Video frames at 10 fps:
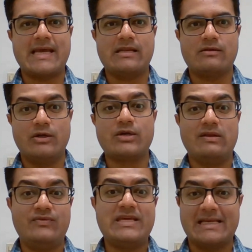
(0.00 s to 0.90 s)
can
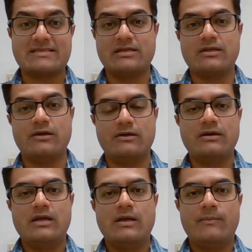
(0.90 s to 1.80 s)
literally we can sit here
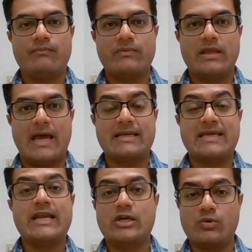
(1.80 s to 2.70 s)
and
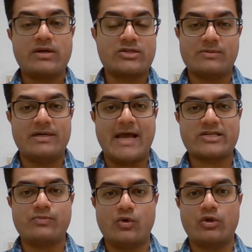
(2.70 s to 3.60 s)
get into a customer
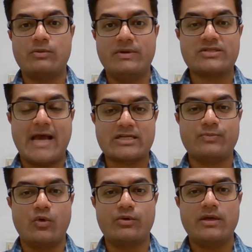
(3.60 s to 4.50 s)
dashboard on the Mist
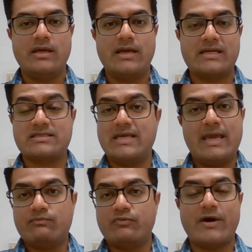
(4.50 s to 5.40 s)
dashboard and see,
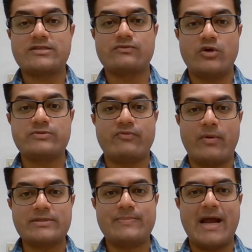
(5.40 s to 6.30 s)
hey, why is the voice
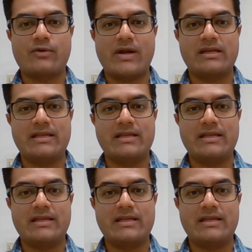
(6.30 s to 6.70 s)
performance bad, right?